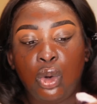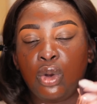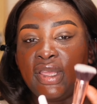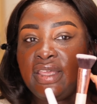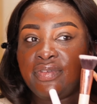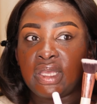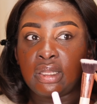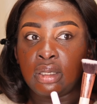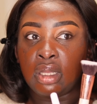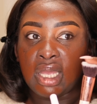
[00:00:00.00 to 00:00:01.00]
or
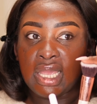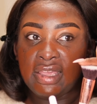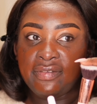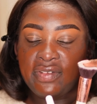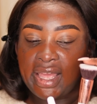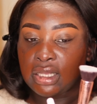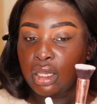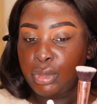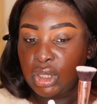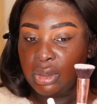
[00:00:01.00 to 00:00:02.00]
even a flat
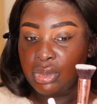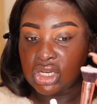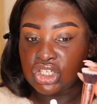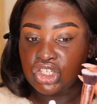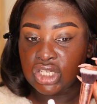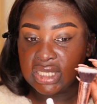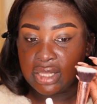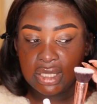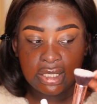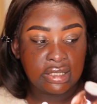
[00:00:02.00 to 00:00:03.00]
kabuki brush just
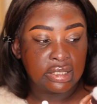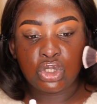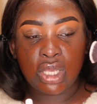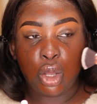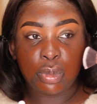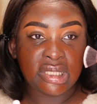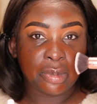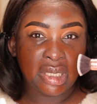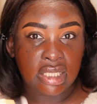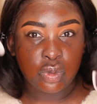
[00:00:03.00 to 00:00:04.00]
like this, which will help
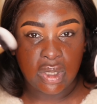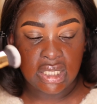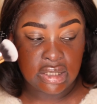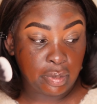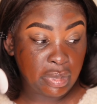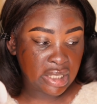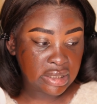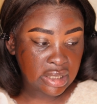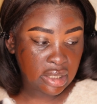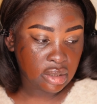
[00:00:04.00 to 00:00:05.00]
stipulate as well as
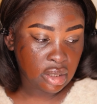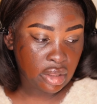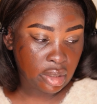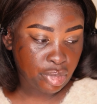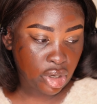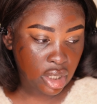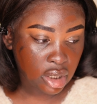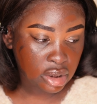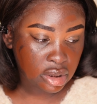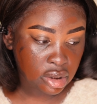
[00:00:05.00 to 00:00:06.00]
blend in the product.
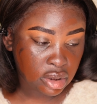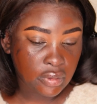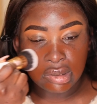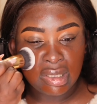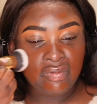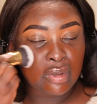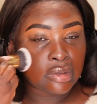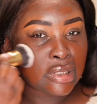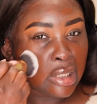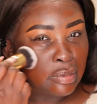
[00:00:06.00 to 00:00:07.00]
So I'm giving you
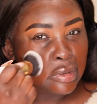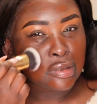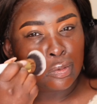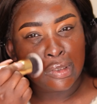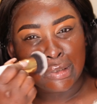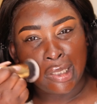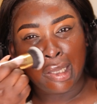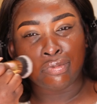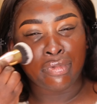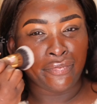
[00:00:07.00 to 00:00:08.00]
tips as well as like
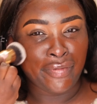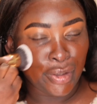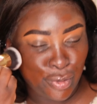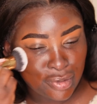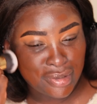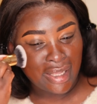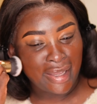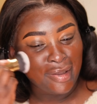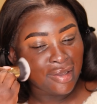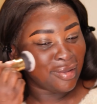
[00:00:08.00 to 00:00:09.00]
reviews,
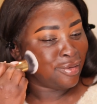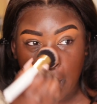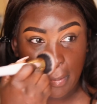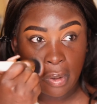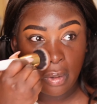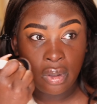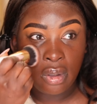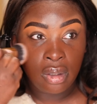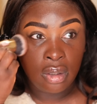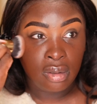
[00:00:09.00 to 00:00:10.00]
like, so that
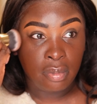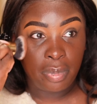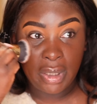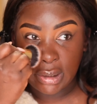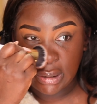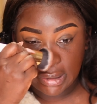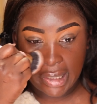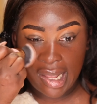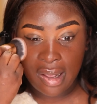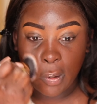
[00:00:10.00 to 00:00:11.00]
has blended
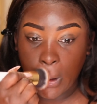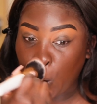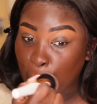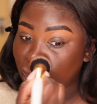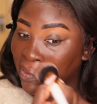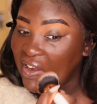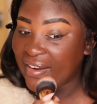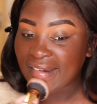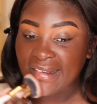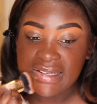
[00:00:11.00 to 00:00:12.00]
out really
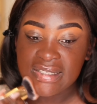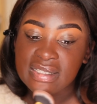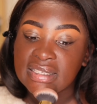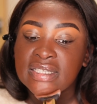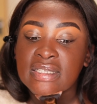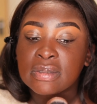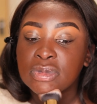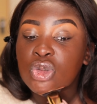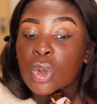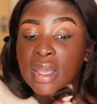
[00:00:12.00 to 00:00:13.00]
nicely. I'm
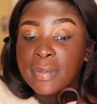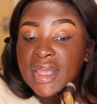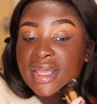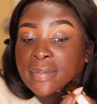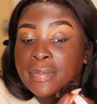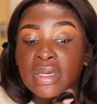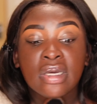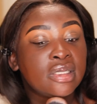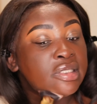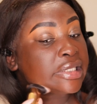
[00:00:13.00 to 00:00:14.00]
swiping
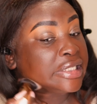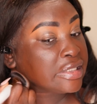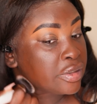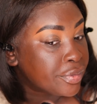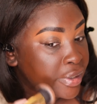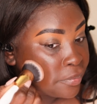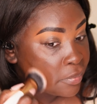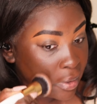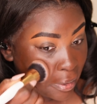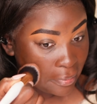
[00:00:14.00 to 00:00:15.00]
because it's a cream,
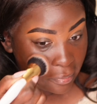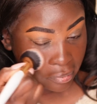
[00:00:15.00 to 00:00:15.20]
okay?